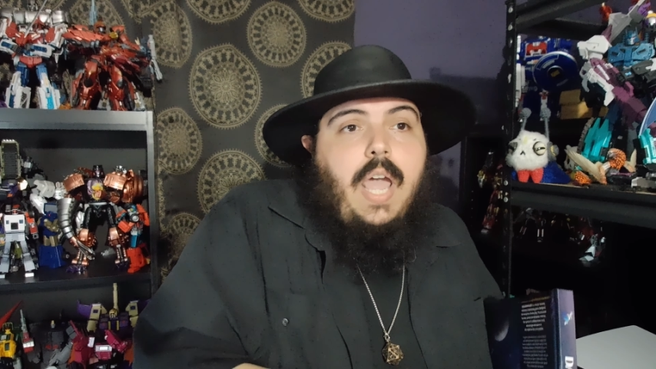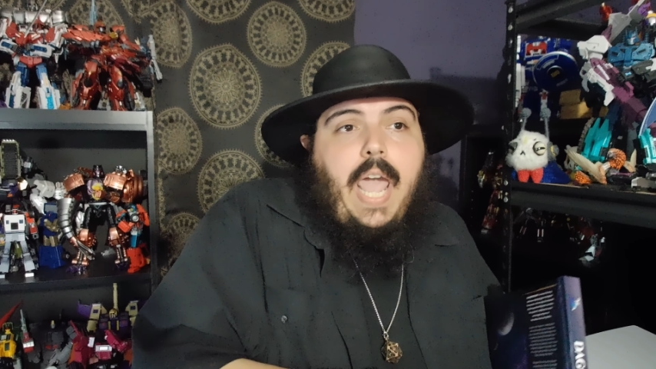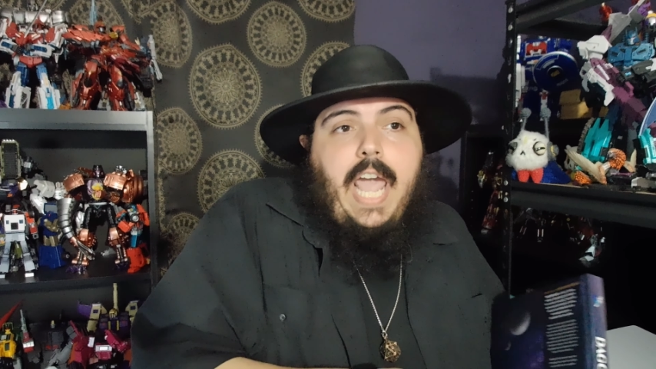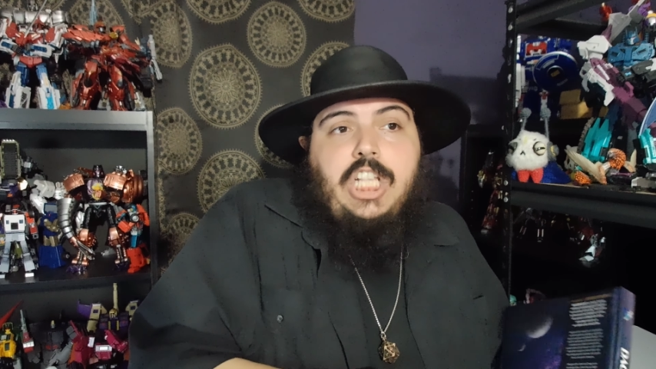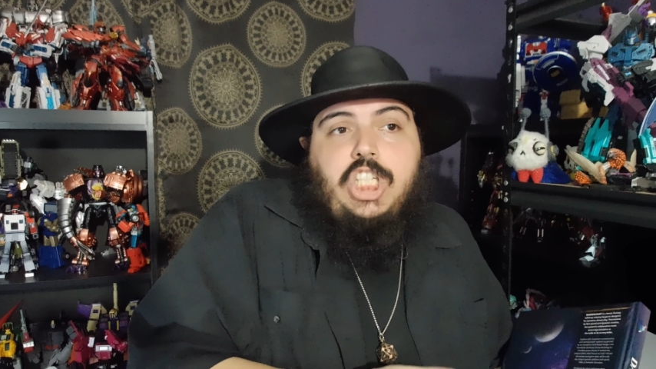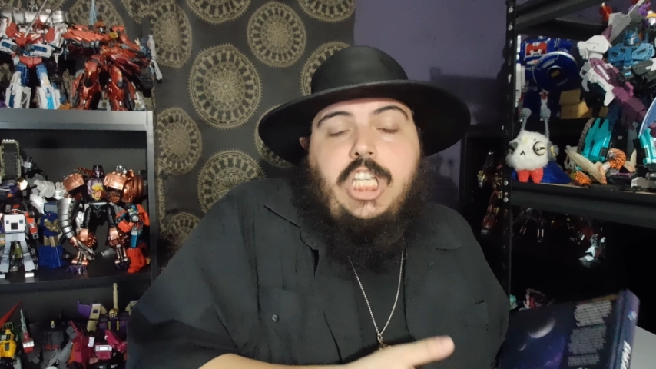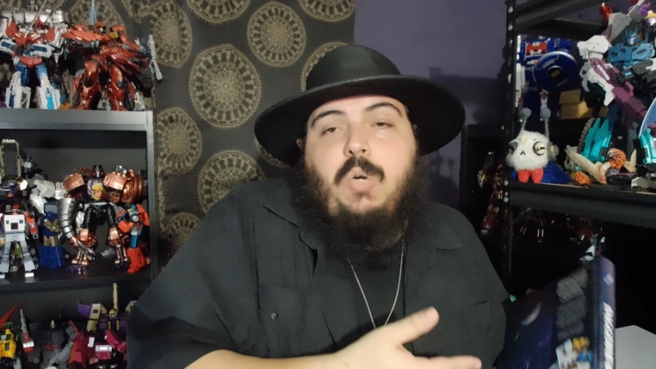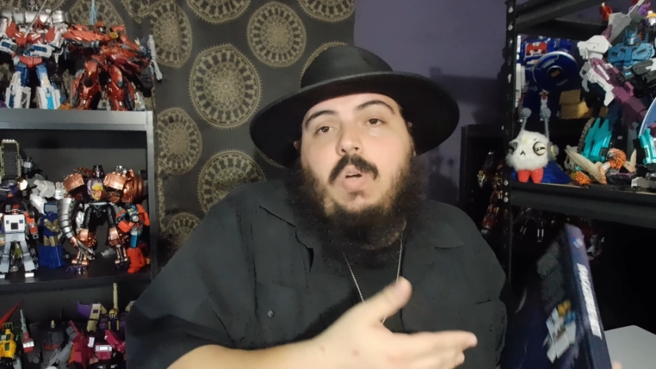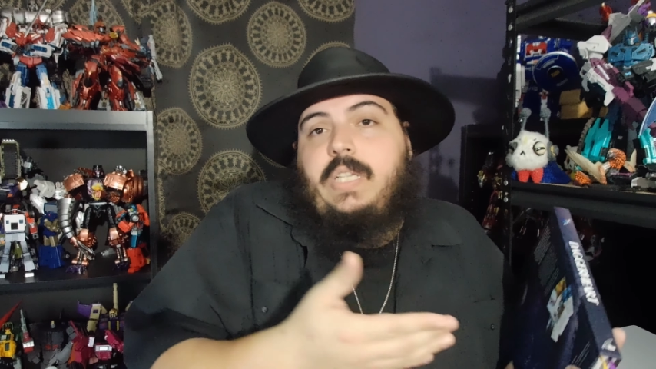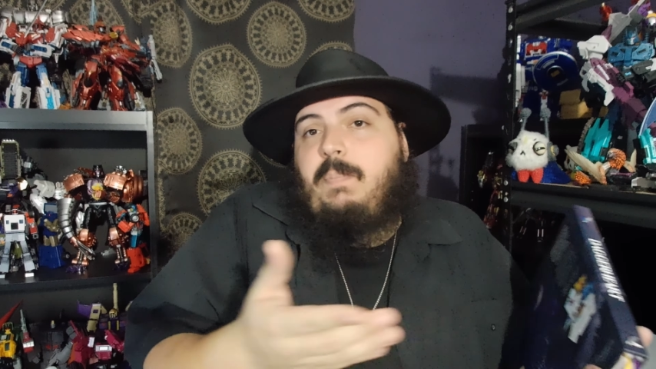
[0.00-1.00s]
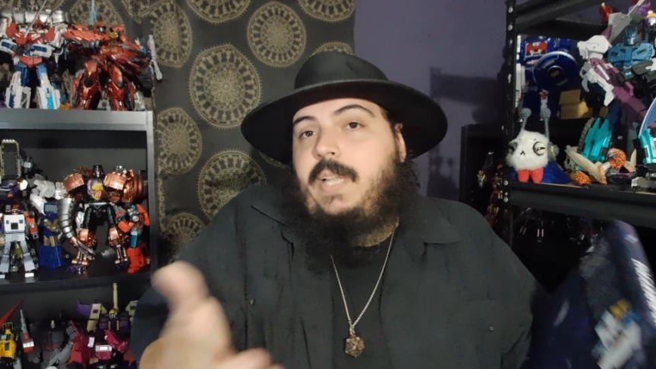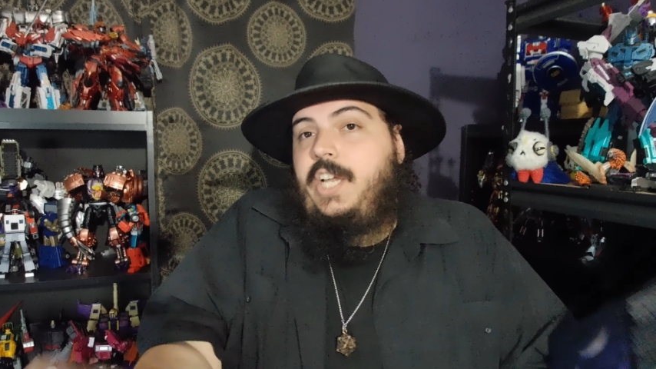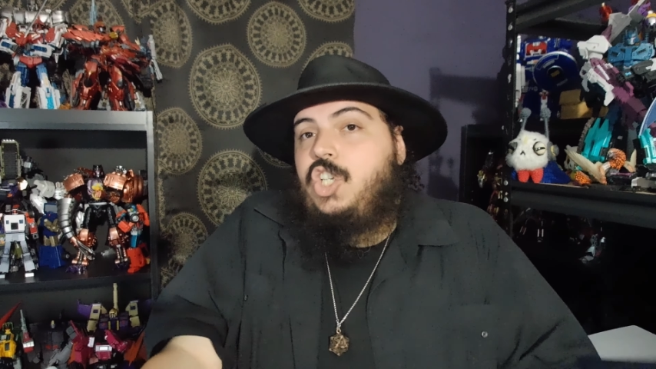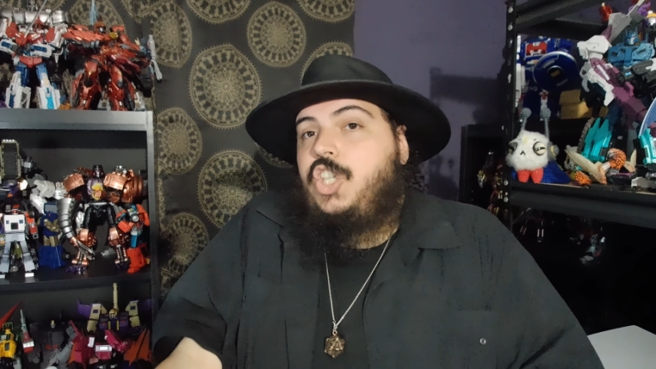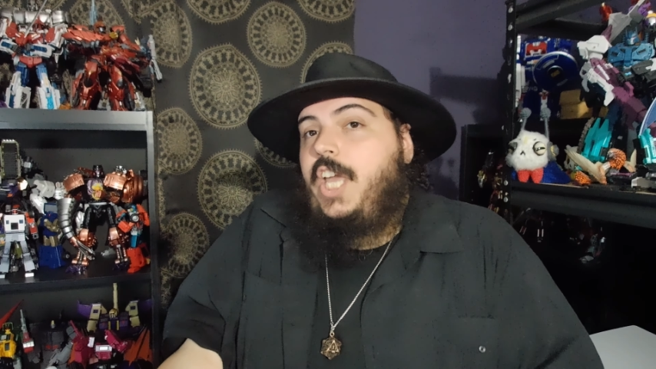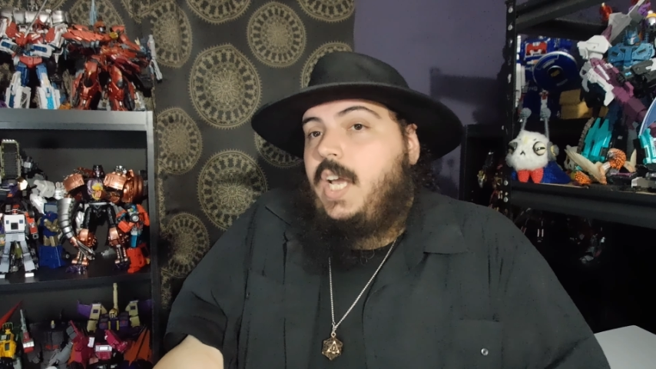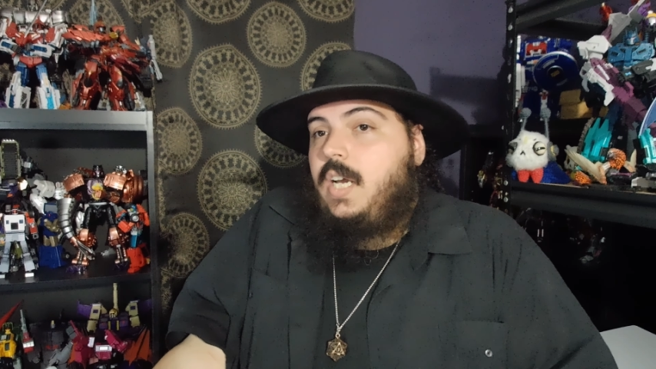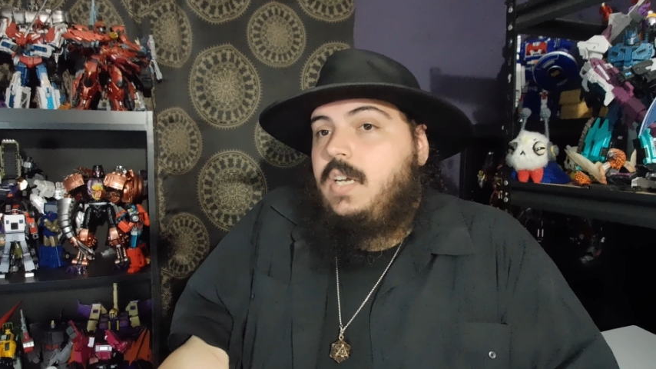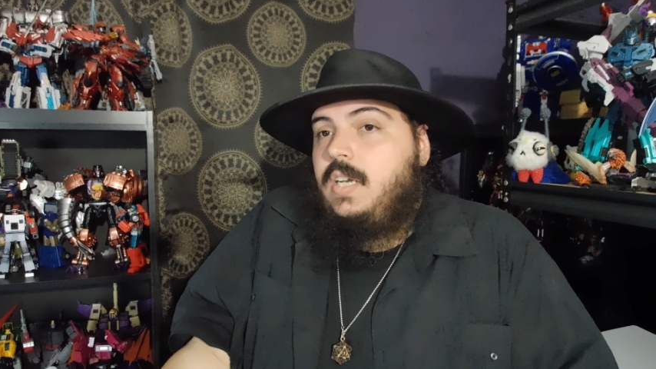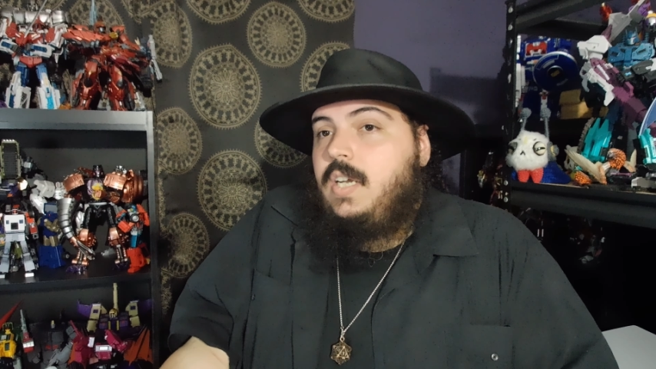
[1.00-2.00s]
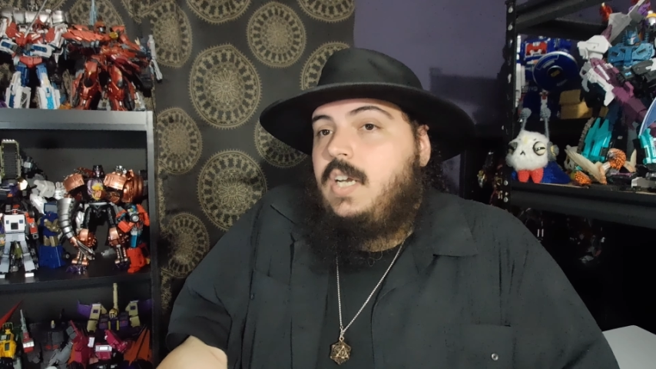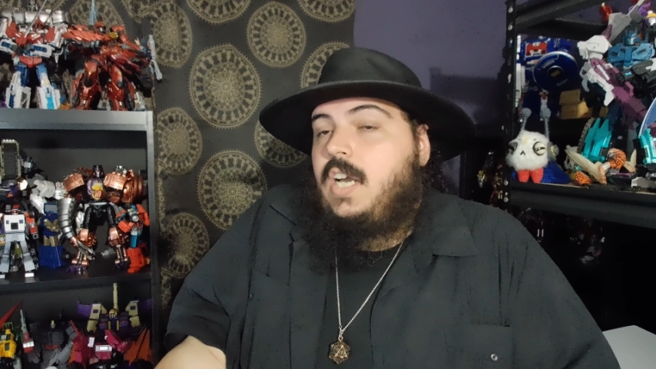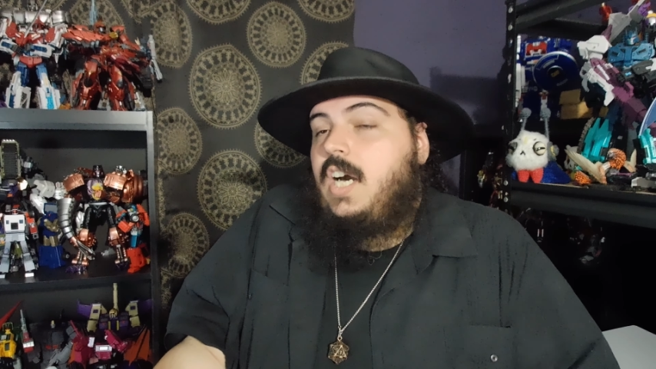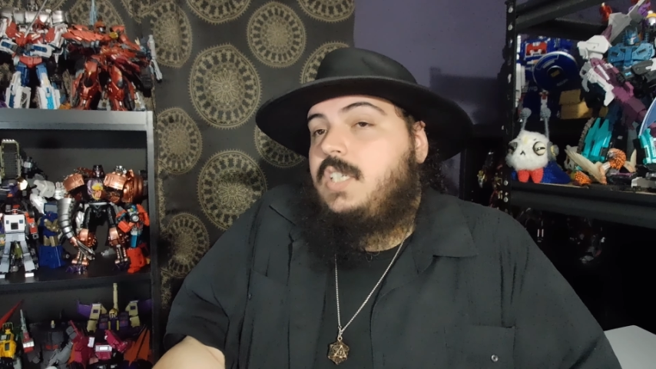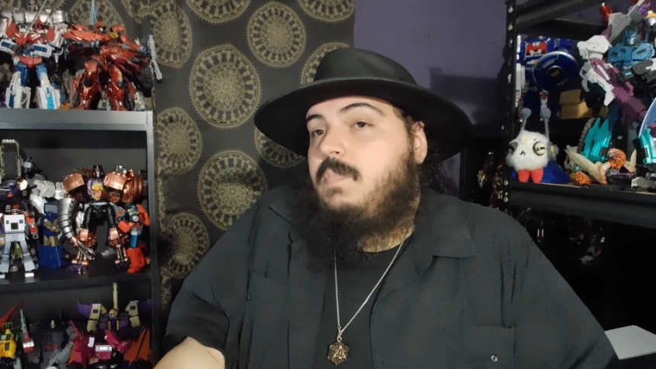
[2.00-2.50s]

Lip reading: and see what the players think. Because